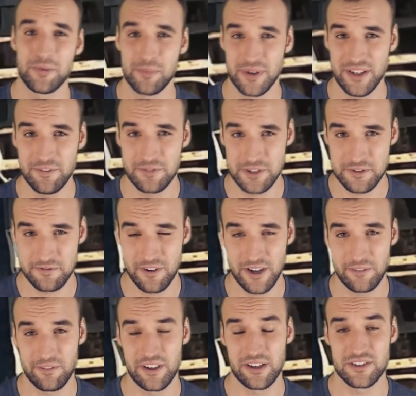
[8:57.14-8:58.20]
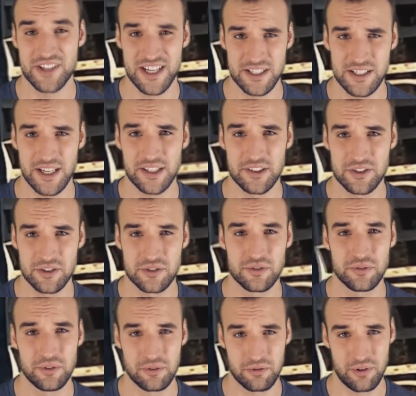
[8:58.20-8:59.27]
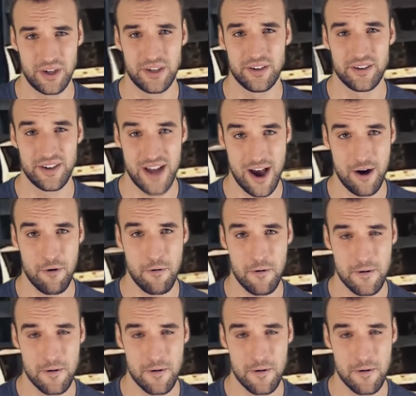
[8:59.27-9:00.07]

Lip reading: armored infantry fighting vehicles and tanks to Ukraine now.